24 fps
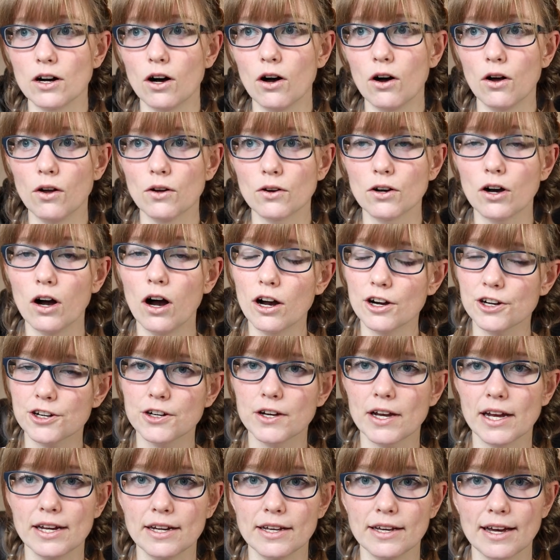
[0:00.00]
all
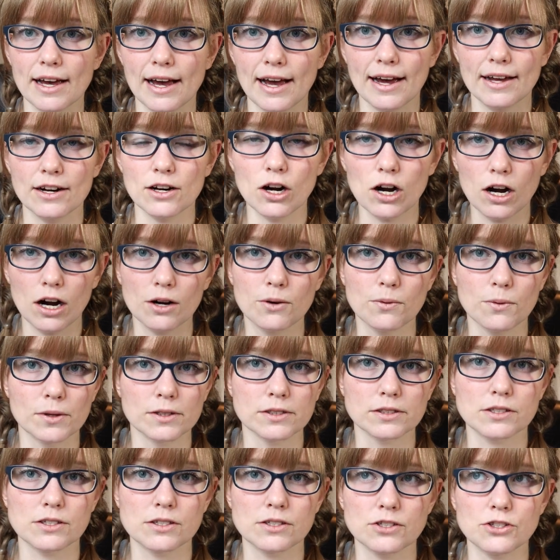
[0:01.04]
congregating at
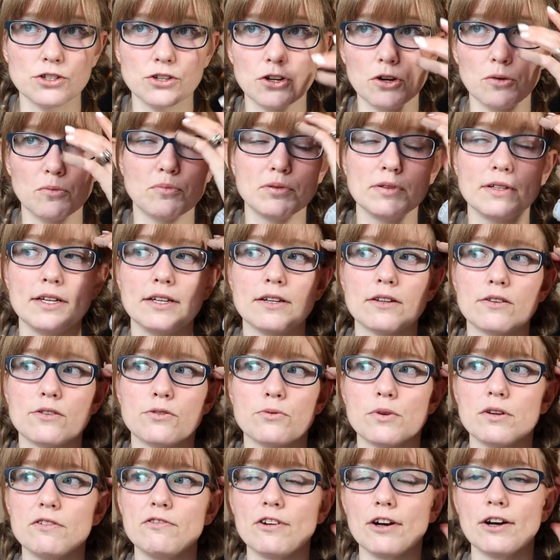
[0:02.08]
Hogwarts to complete
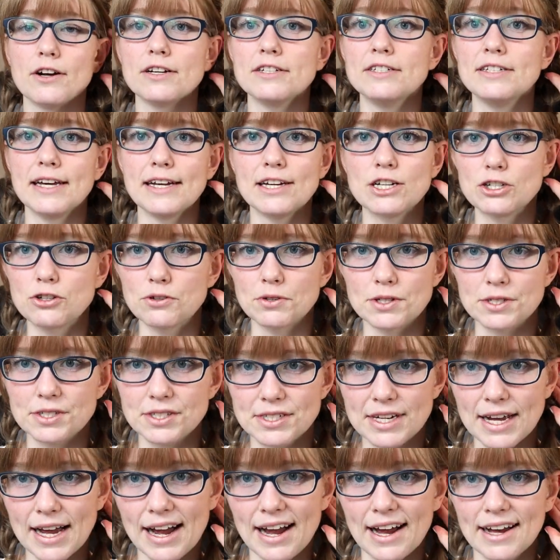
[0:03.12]
3 very dangerous
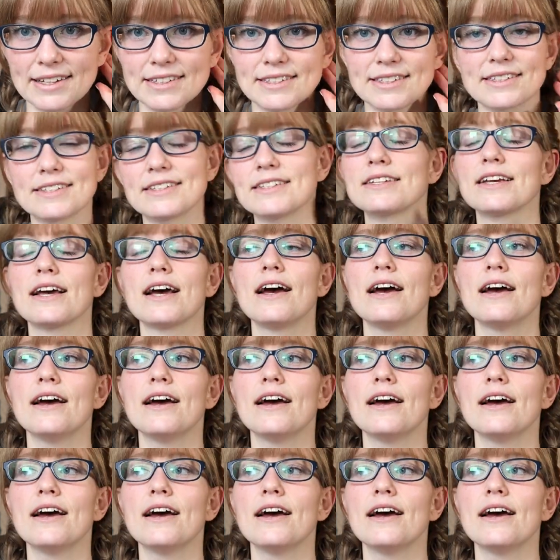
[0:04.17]
tasks.